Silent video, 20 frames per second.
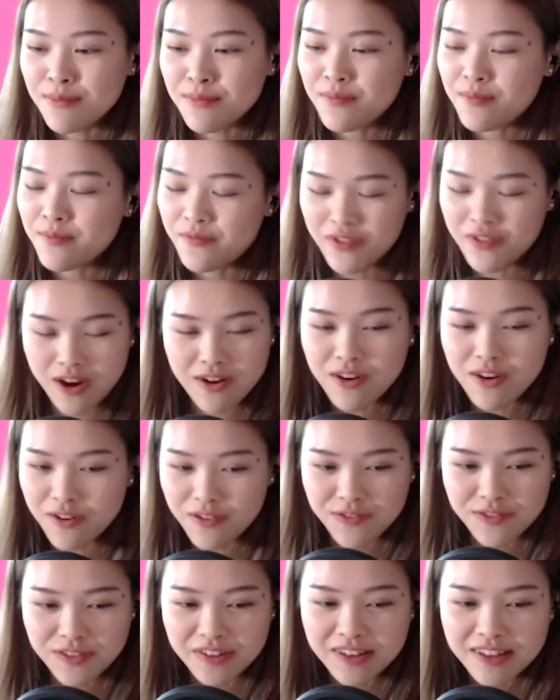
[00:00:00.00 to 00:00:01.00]
very
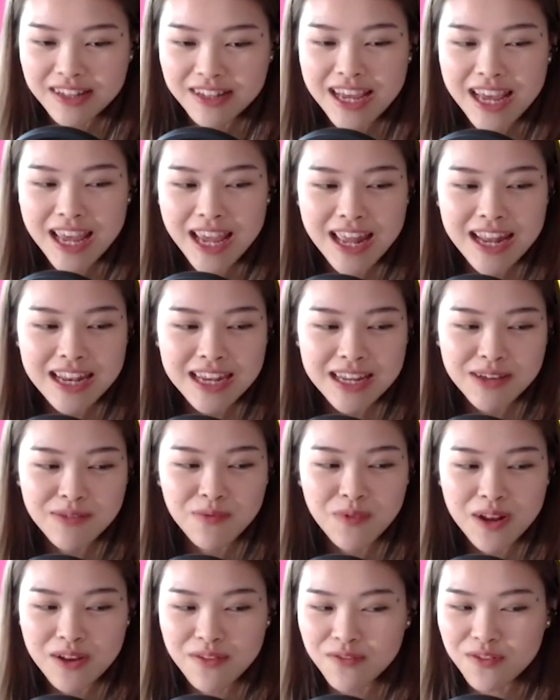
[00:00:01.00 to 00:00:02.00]
often, and then
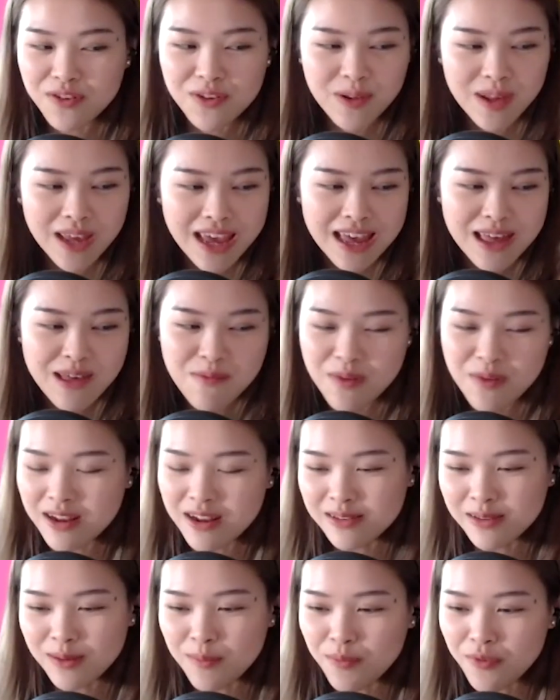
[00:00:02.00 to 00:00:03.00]
whenever you can, when
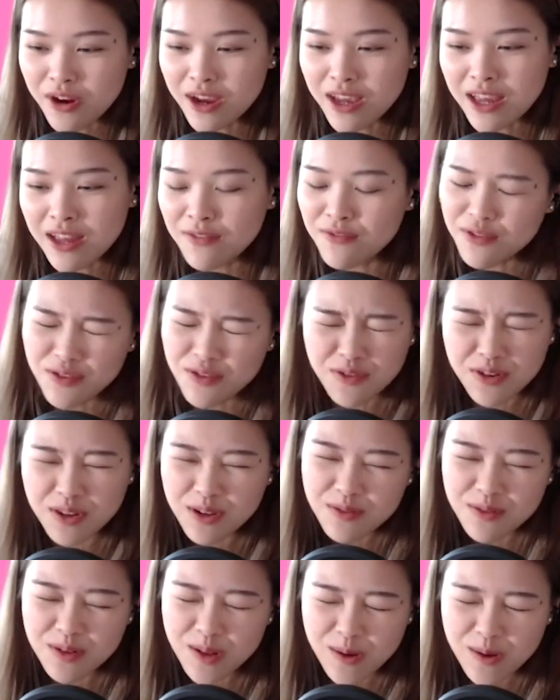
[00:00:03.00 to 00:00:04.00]
there's a break, and if you're really
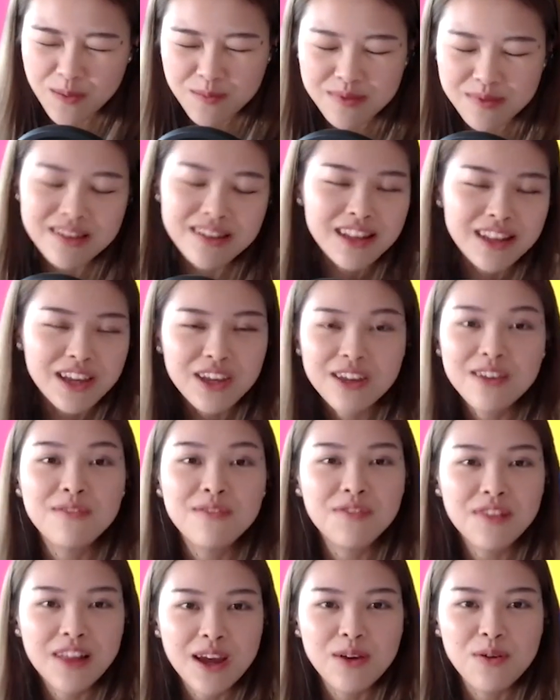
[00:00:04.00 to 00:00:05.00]
really homesick, then you can
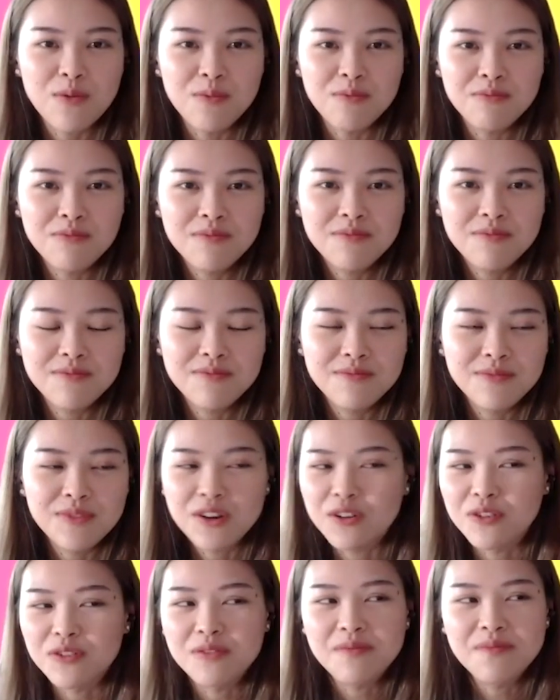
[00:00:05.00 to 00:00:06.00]
fly home.
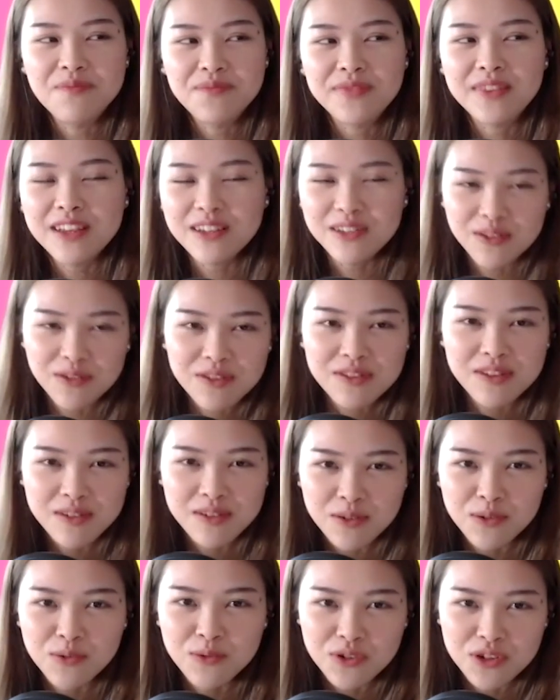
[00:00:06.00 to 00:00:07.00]
There's always a
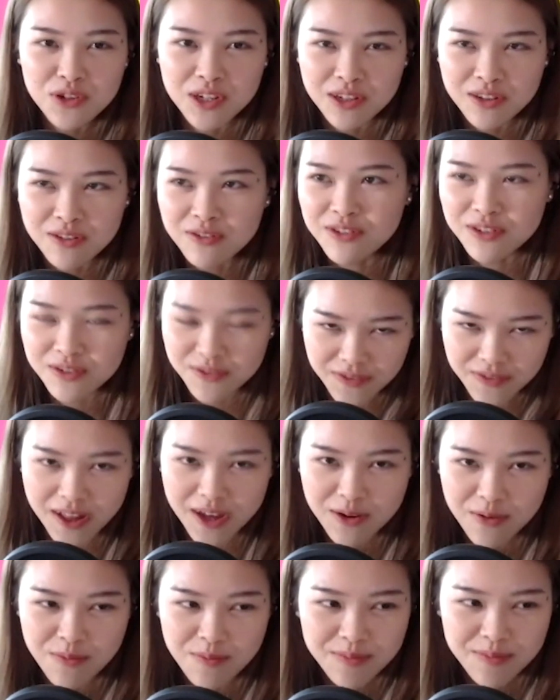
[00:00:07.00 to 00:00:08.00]
solution to just fly
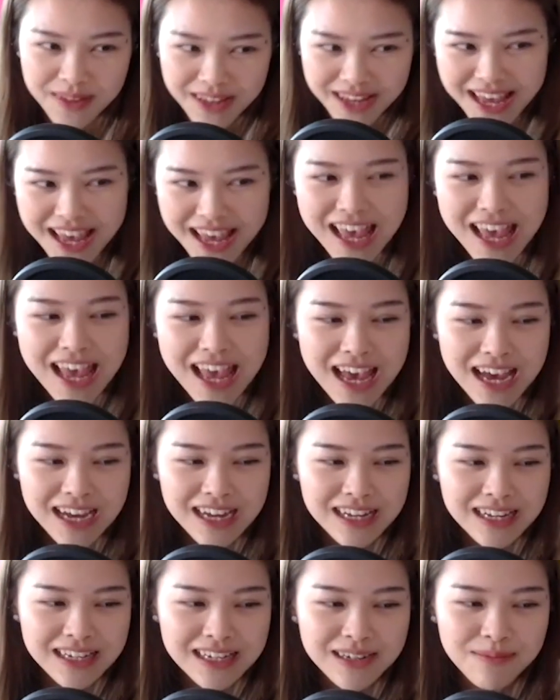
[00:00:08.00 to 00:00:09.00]
home.
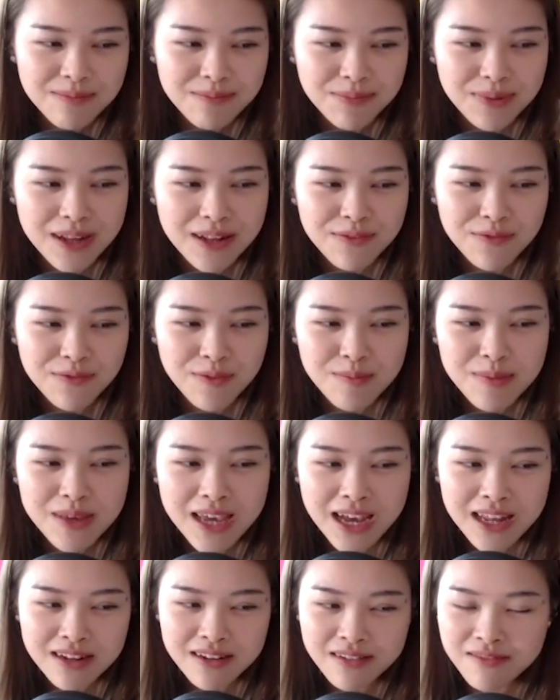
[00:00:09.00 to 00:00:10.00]
But for me,
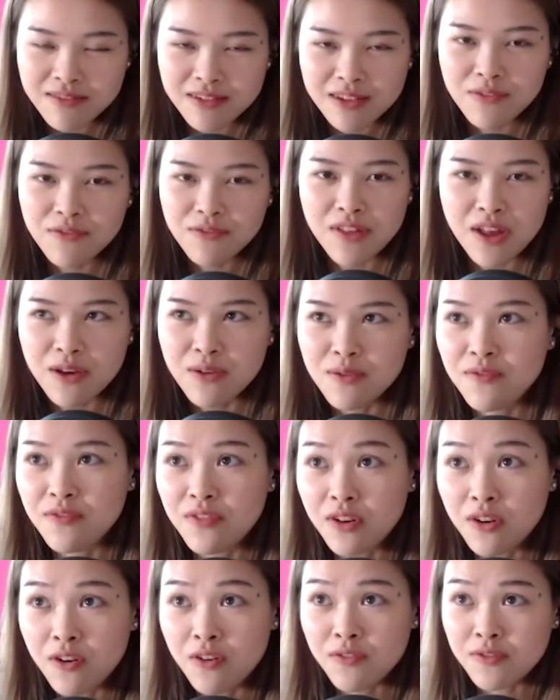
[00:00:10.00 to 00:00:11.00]
I didn't really fly home
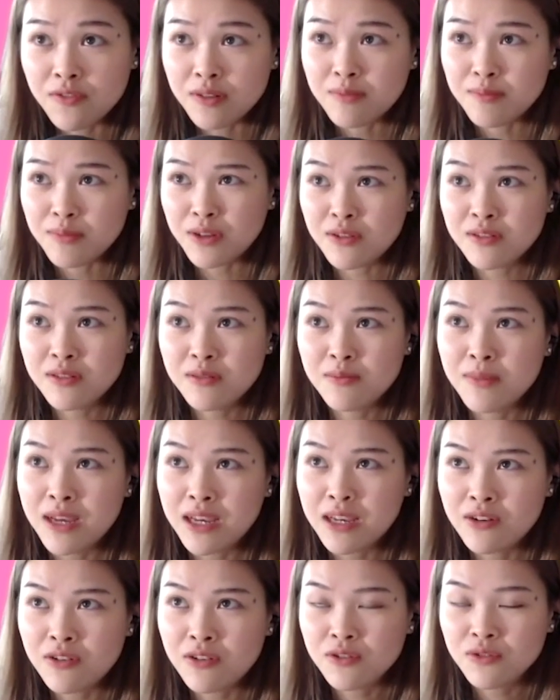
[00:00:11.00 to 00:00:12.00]
very often because my
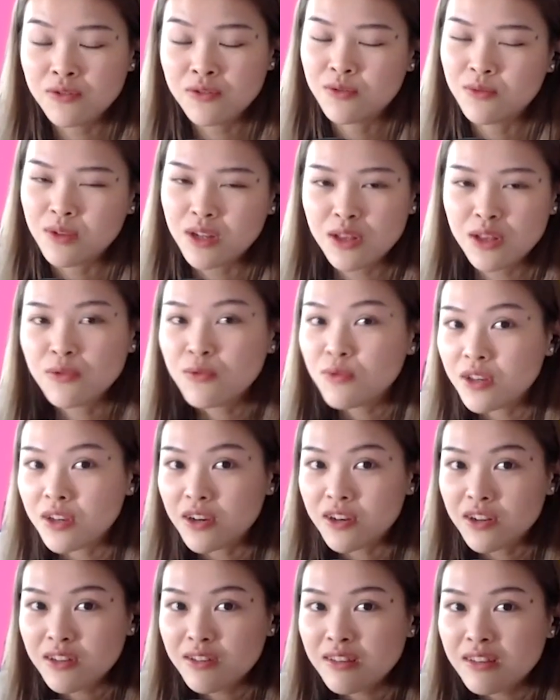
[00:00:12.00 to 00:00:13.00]
course was only 2
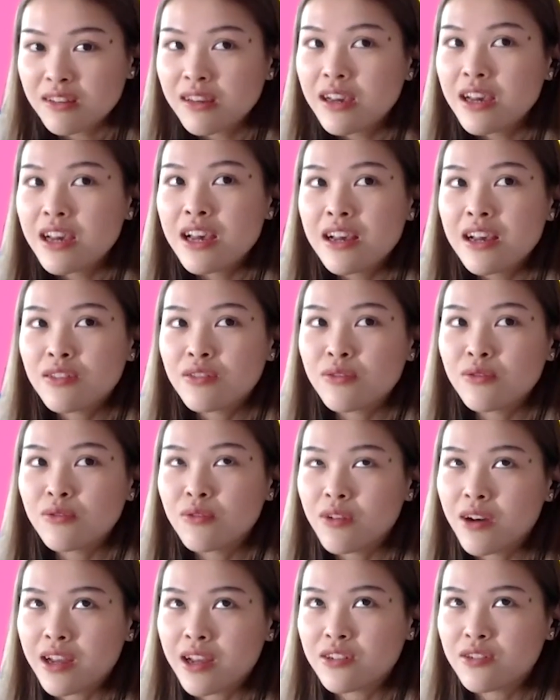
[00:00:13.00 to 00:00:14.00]
years, so
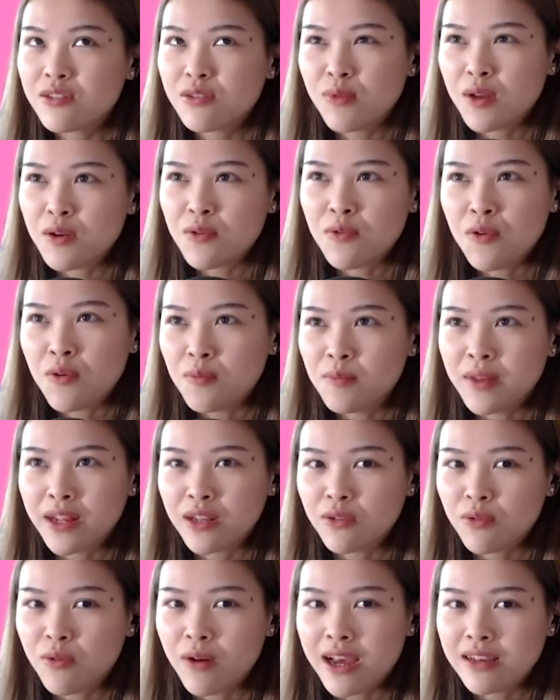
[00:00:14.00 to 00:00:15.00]
I just went home like
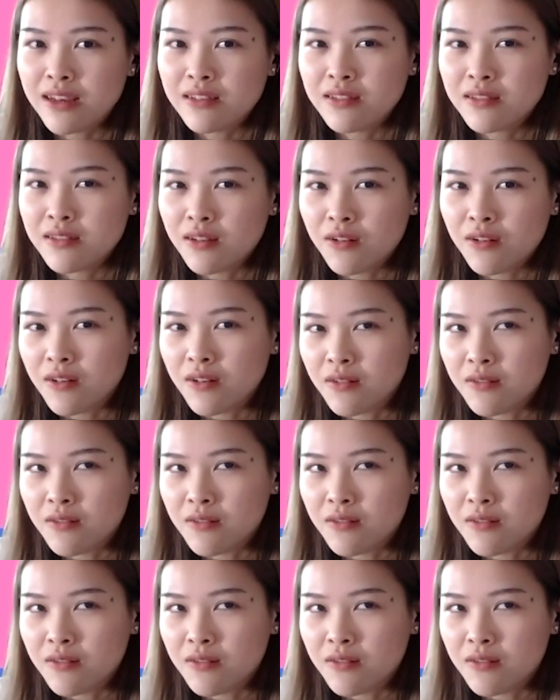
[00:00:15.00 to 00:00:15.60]
twice or